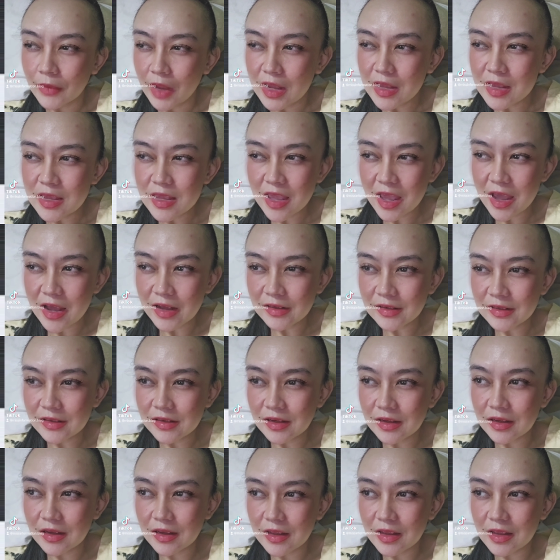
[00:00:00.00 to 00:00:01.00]
Yet,
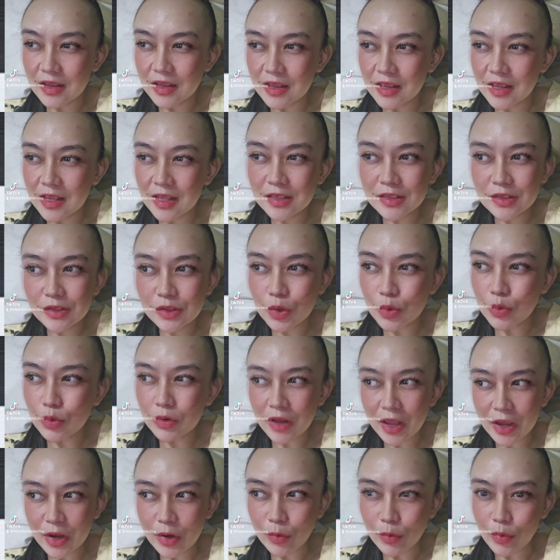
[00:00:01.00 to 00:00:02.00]
it's so
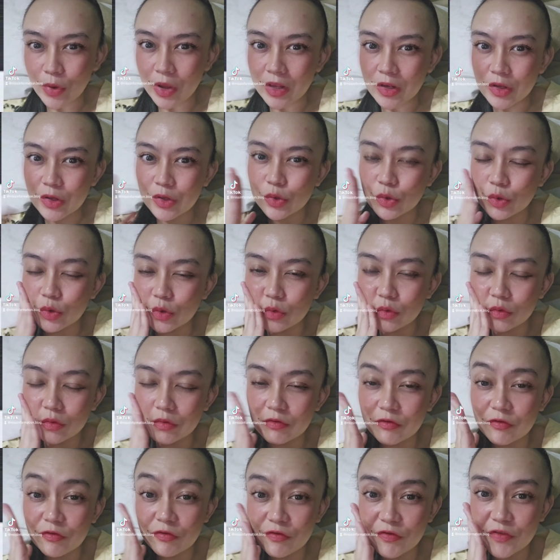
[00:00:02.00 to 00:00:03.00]
lightweight, you don't
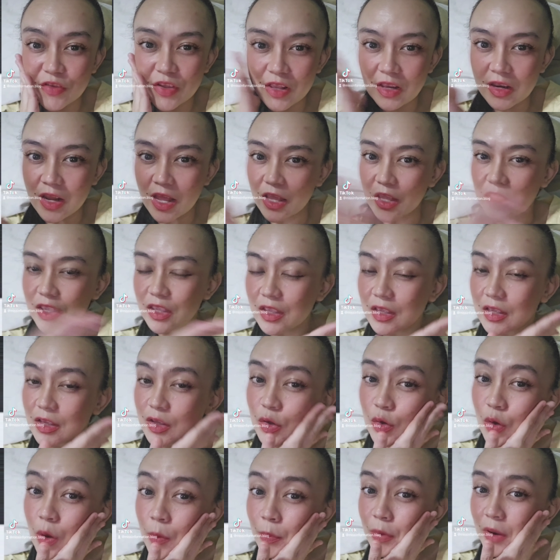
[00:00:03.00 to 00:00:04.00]
feel like
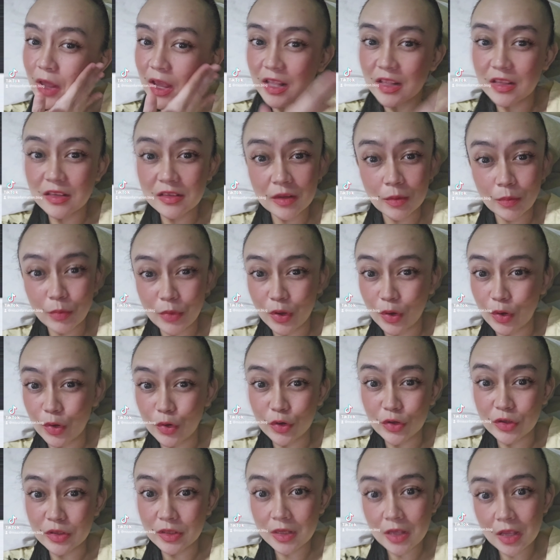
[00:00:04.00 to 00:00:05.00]
you applied something
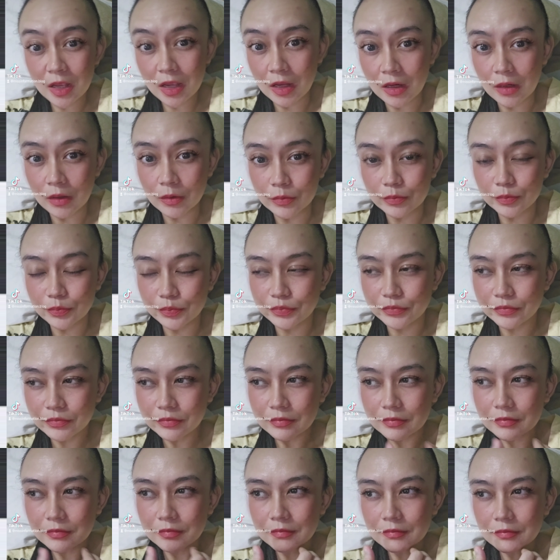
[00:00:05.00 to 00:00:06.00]
on your skin.
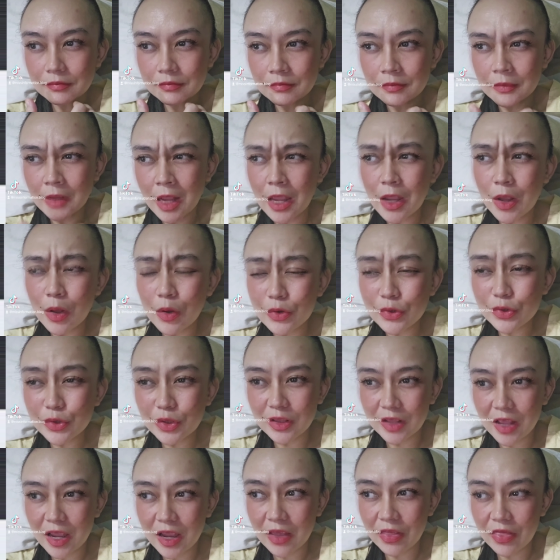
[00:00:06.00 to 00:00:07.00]
I
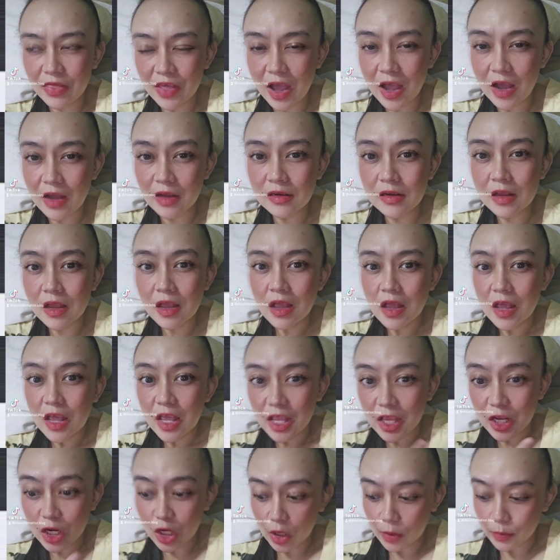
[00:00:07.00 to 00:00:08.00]
also like that
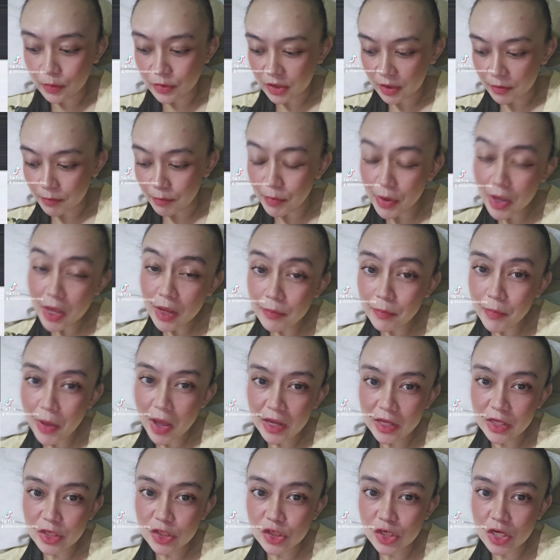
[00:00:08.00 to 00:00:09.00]
it comes in big
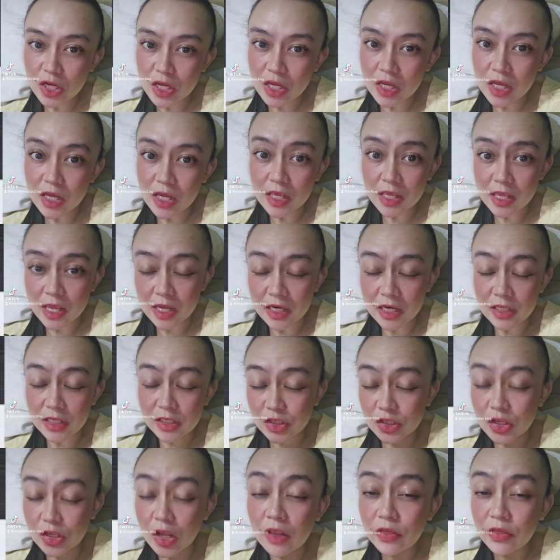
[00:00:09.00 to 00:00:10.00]
packaging, yet
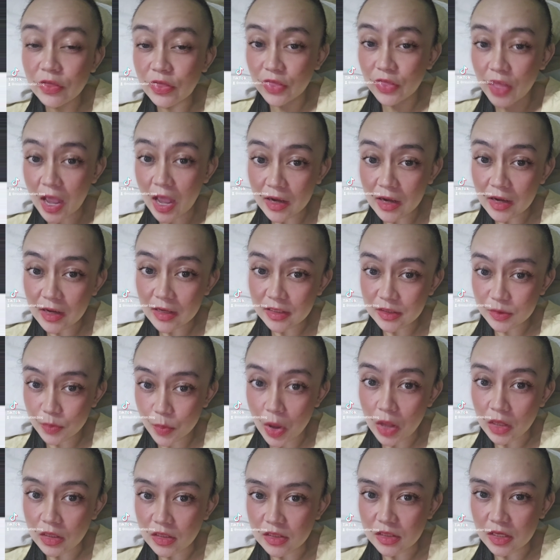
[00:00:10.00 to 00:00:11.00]
it's not that
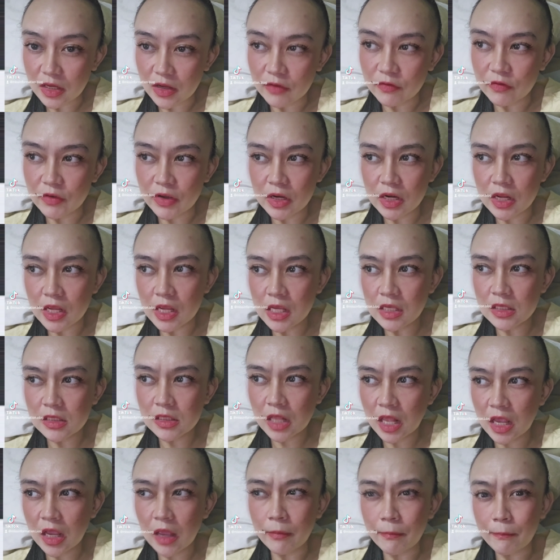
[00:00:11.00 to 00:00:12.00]
expensive. It is
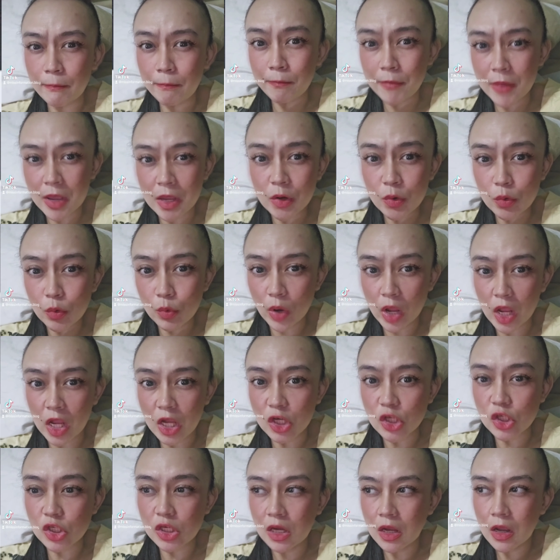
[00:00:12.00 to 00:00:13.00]
like a
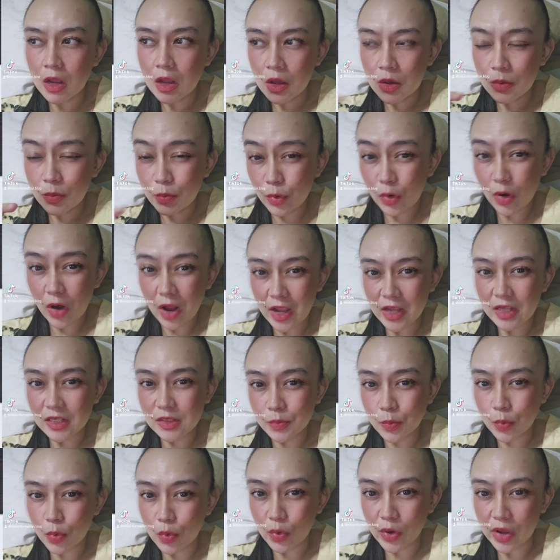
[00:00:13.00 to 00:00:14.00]
mid-range price
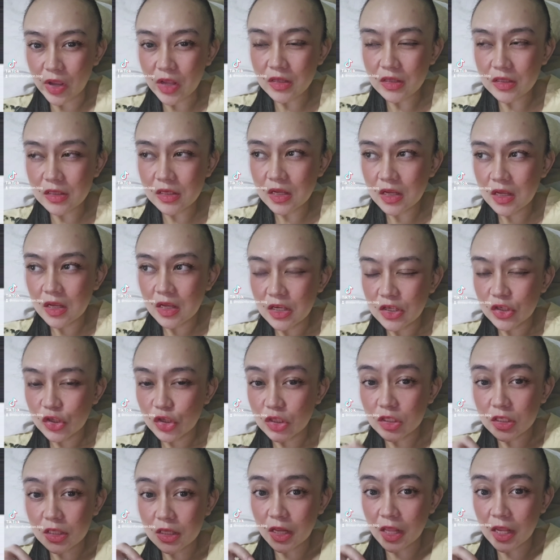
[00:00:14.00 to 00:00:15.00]
point,
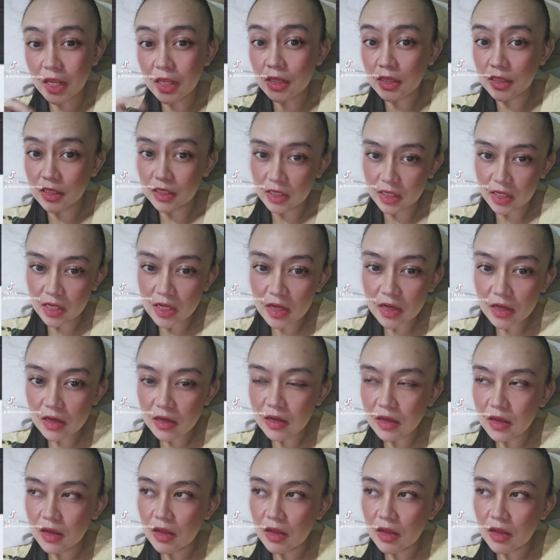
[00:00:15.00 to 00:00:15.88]
just like Clinique.